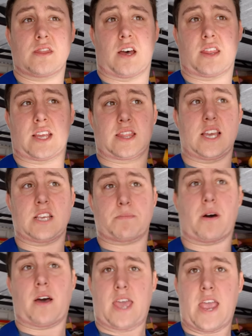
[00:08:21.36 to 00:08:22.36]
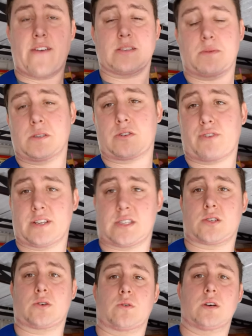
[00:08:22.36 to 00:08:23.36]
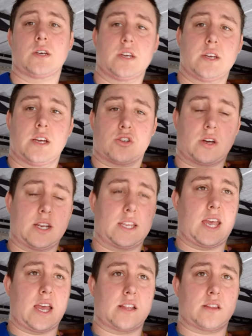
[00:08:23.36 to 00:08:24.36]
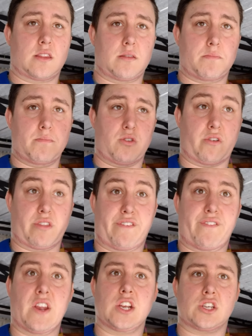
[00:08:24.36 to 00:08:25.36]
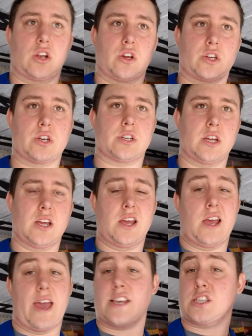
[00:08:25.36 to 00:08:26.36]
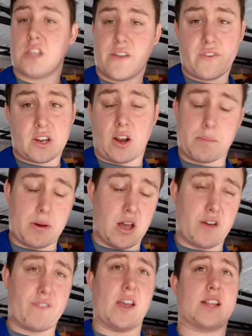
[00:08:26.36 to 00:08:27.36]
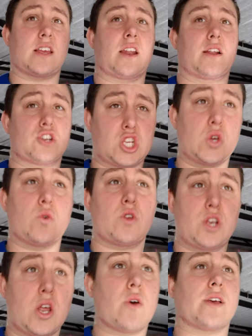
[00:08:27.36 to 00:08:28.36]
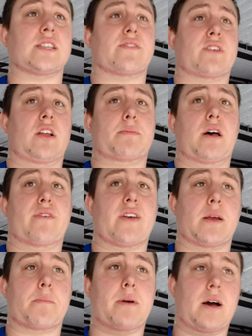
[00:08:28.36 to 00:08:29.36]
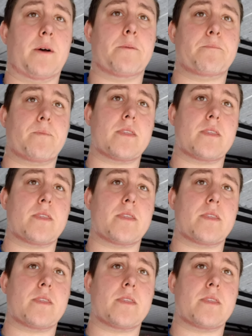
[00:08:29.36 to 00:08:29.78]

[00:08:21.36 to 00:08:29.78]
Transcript: I think this part here is the most critical, trying to get the sort of the finish to look good. It's never going to look perfect, and I do know it's never going to look perfect, but